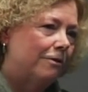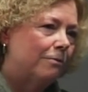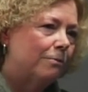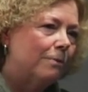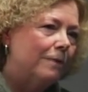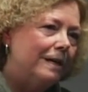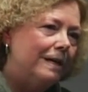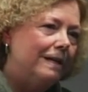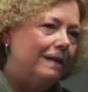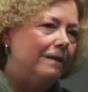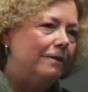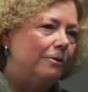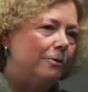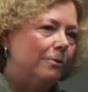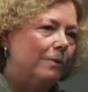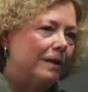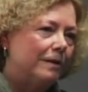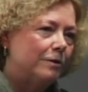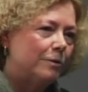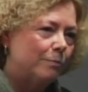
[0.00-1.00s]
3
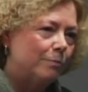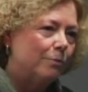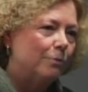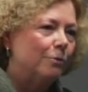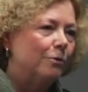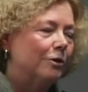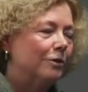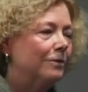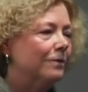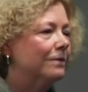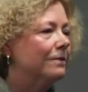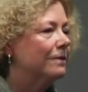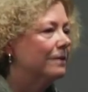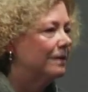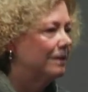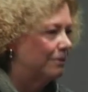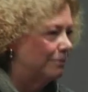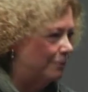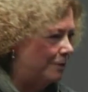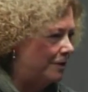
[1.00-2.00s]
U.S.-born
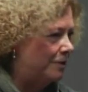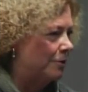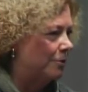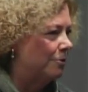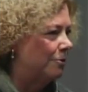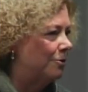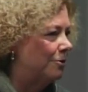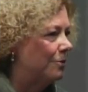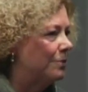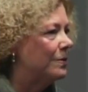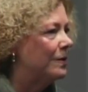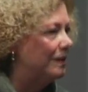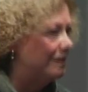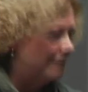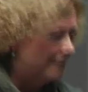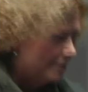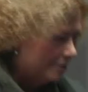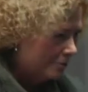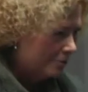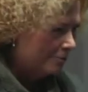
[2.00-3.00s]
researchers in
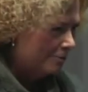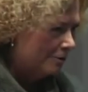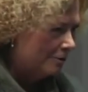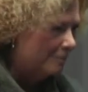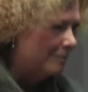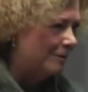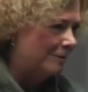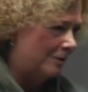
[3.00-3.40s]
this group.